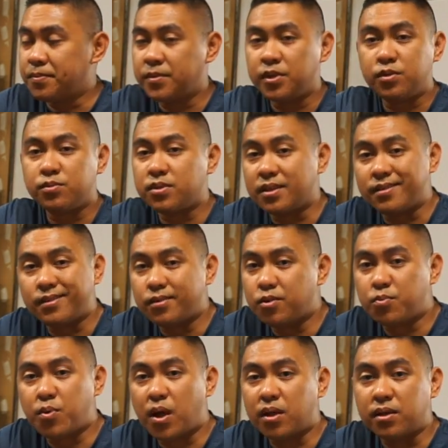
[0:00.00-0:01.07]
You say
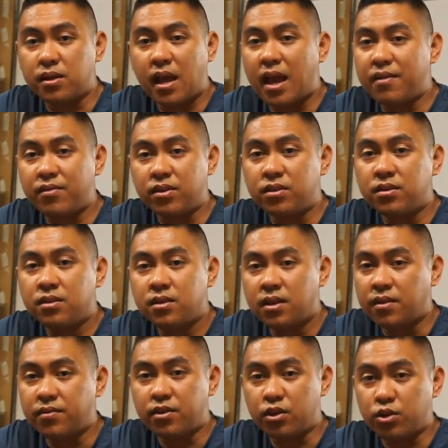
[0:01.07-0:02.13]
you probably haven't
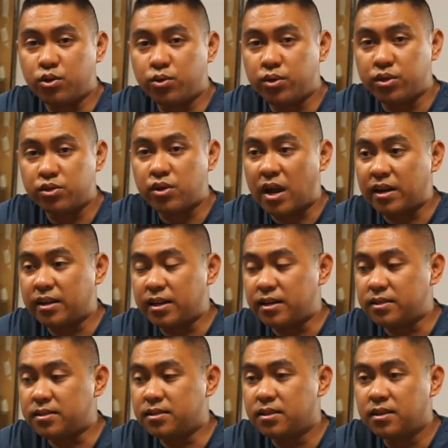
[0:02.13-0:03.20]
if you're new to track
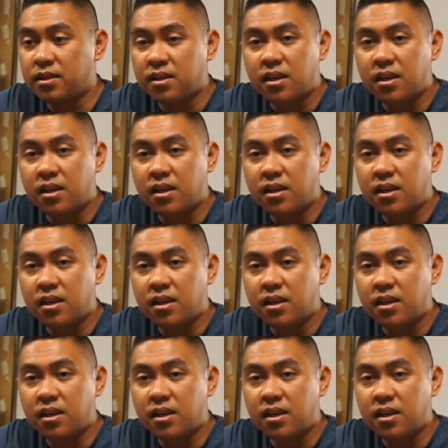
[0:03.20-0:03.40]
days.